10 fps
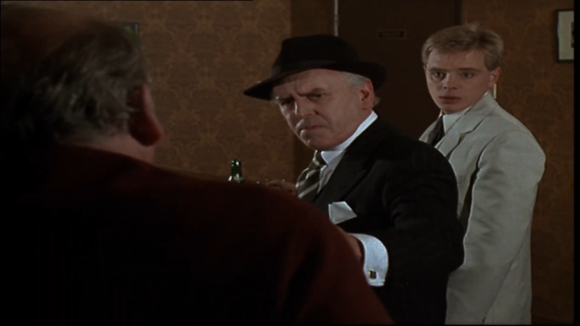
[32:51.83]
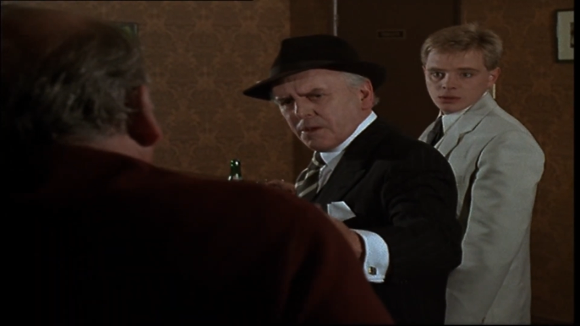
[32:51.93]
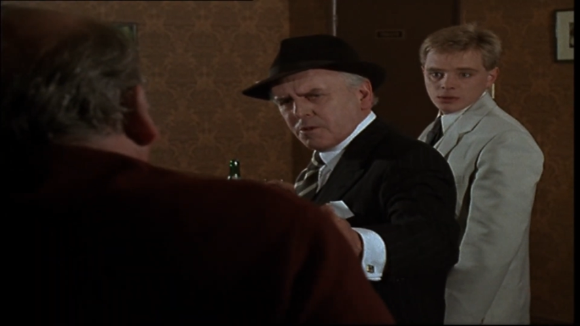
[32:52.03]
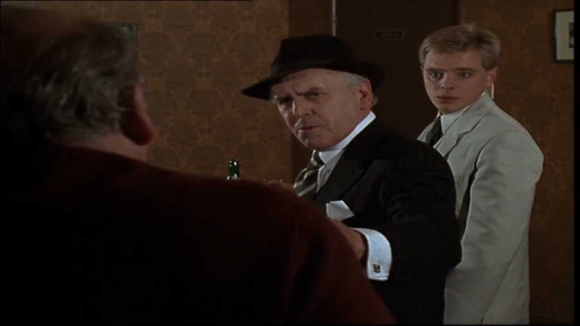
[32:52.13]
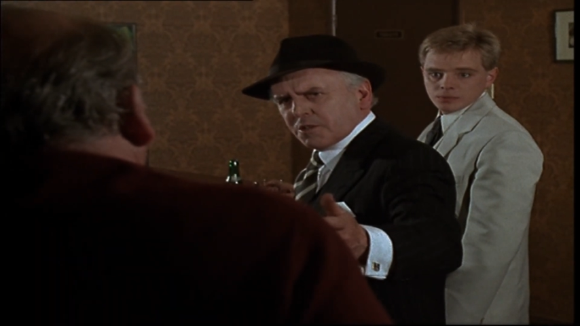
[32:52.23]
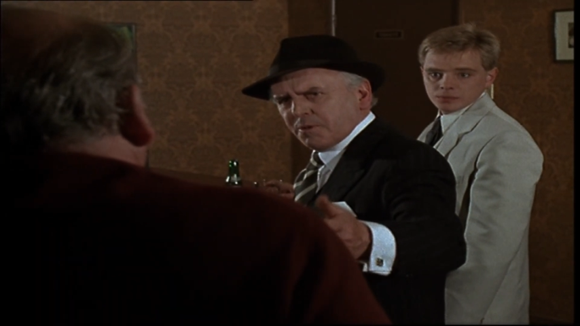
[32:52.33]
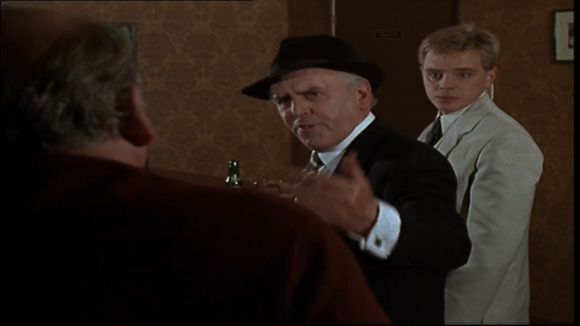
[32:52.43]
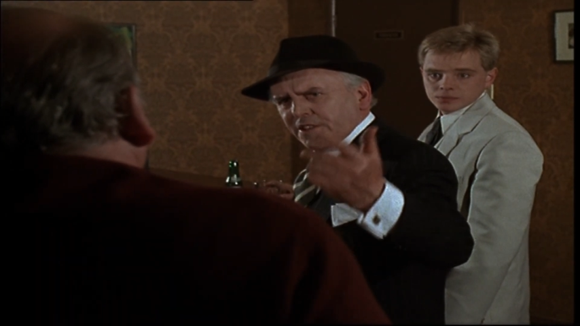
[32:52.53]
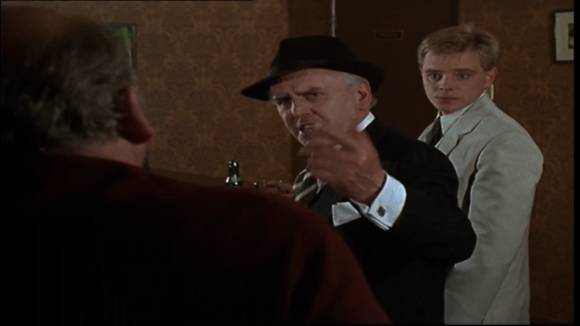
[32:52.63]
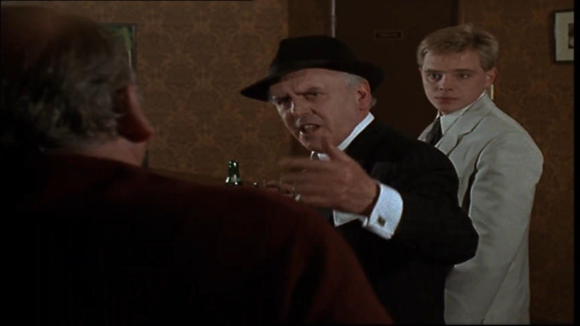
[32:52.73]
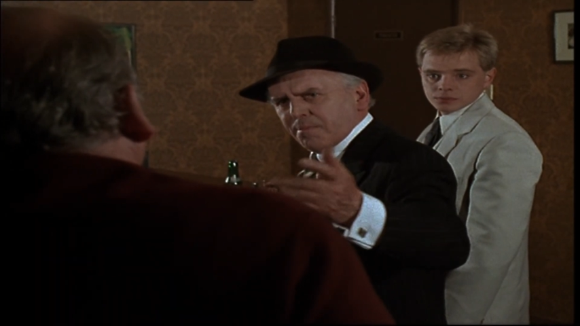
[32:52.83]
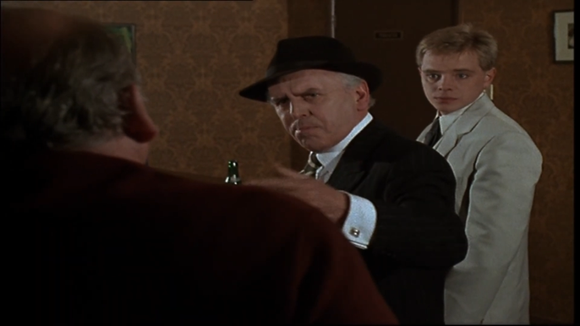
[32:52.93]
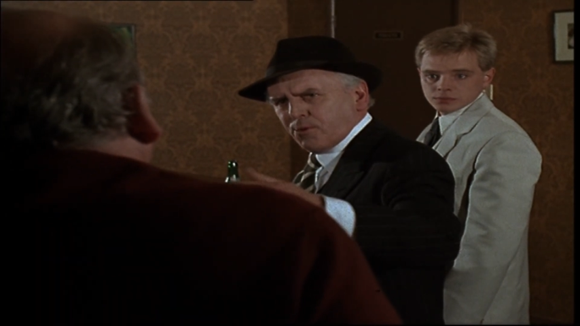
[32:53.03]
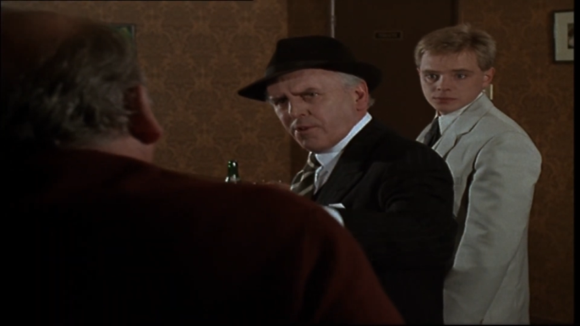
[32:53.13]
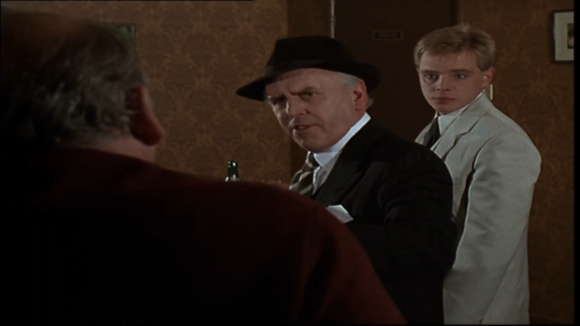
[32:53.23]
Speaker 1: You're supposed to be fixing
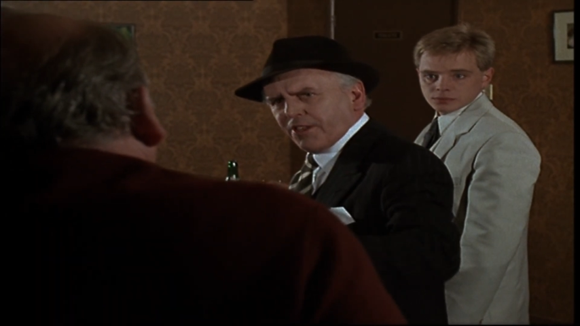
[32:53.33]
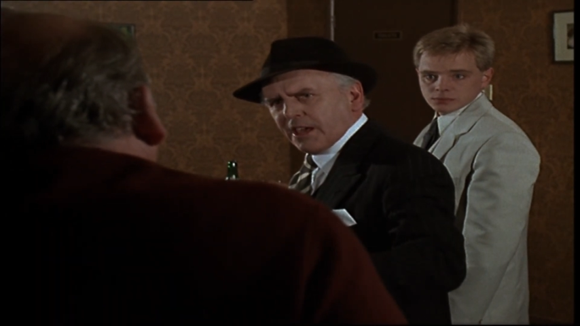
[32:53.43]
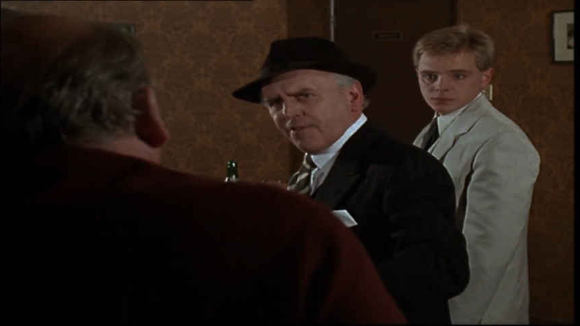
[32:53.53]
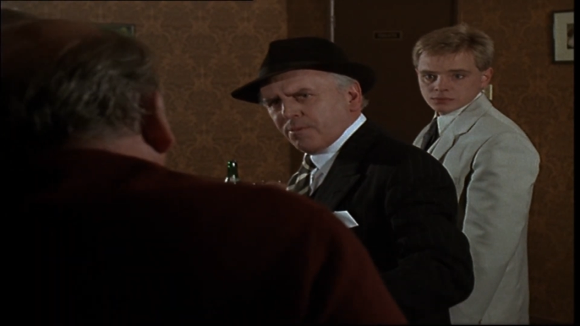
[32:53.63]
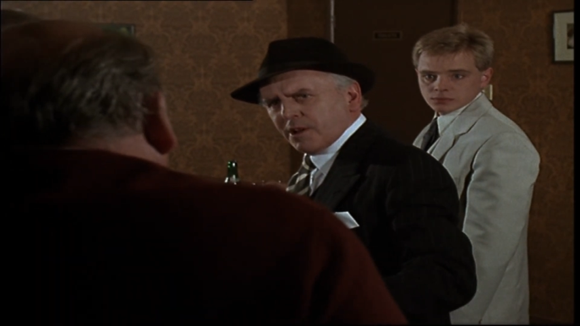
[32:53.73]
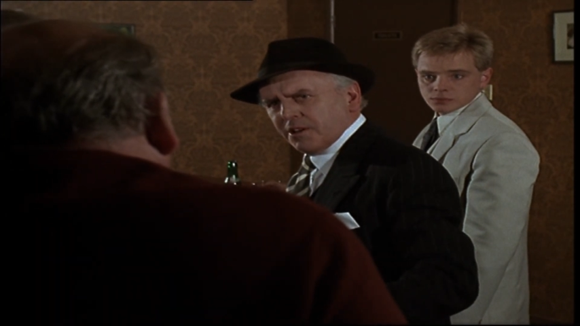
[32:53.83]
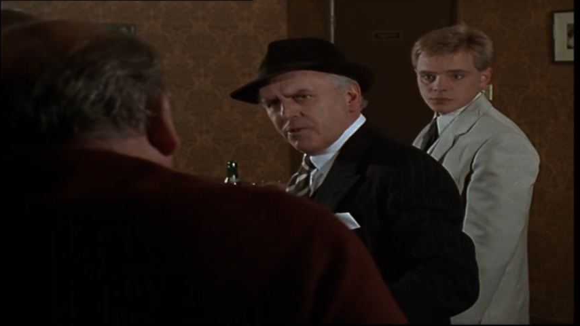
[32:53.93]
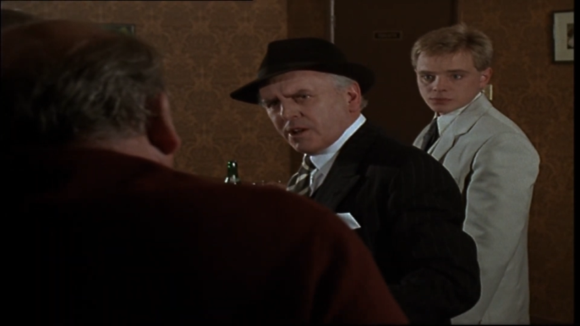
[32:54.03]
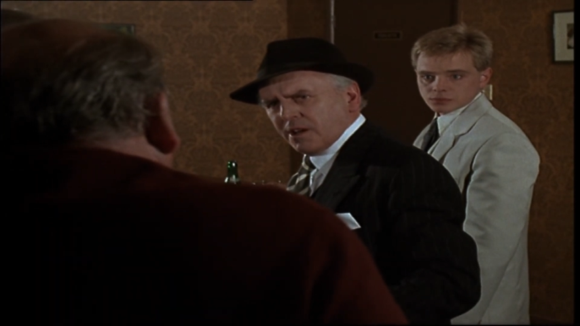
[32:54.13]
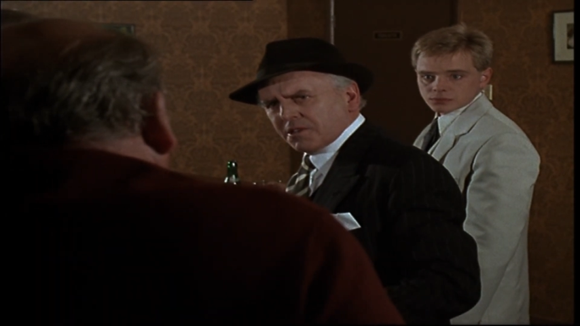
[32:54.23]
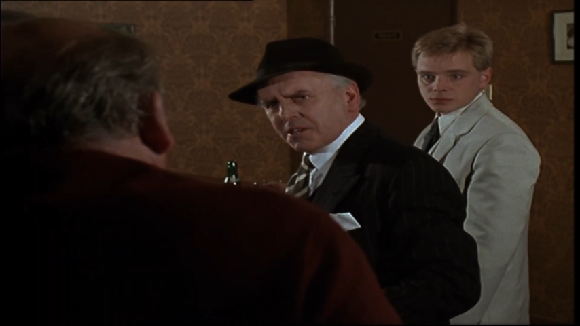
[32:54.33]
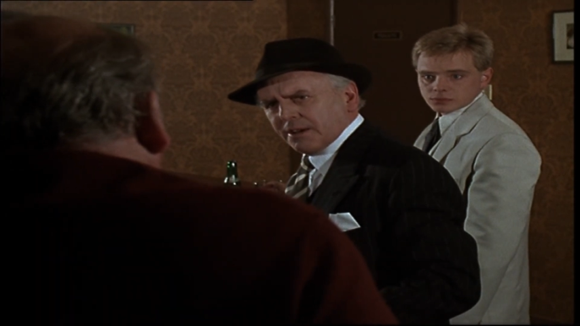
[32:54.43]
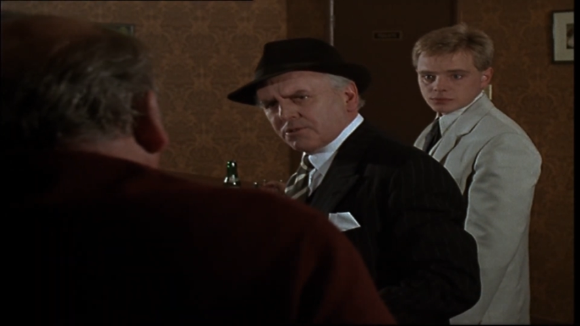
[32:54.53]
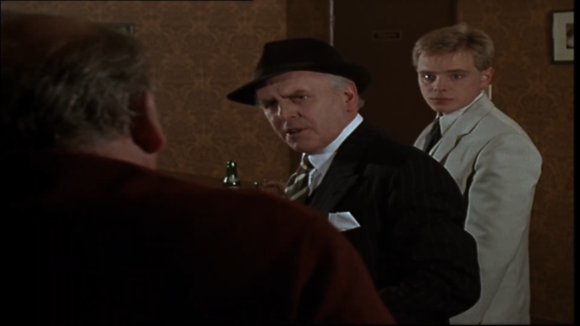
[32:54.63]
that porter thingy for my new car sales